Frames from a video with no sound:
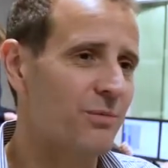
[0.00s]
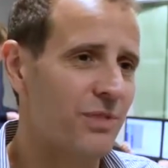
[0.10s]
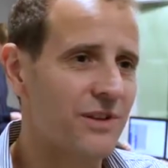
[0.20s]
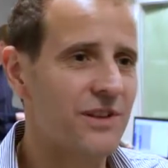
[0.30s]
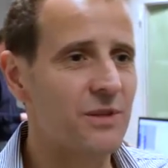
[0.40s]
the
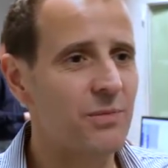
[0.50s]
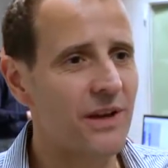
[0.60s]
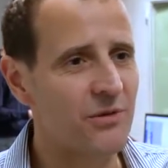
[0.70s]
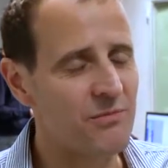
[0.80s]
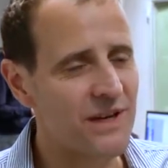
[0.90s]
ability to be
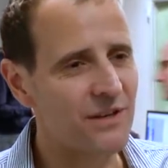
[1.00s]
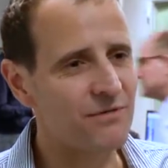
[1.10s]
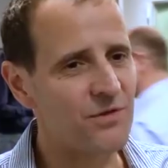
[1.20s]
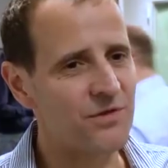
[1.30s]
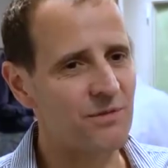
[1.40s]
able to meet the
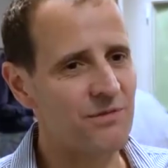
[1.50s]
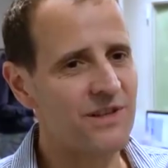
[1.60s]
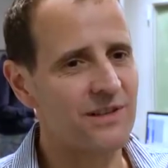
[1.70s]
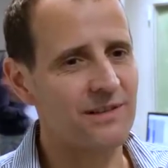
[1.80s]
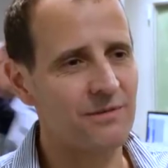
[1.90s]
future
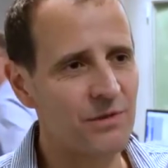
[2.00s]
emission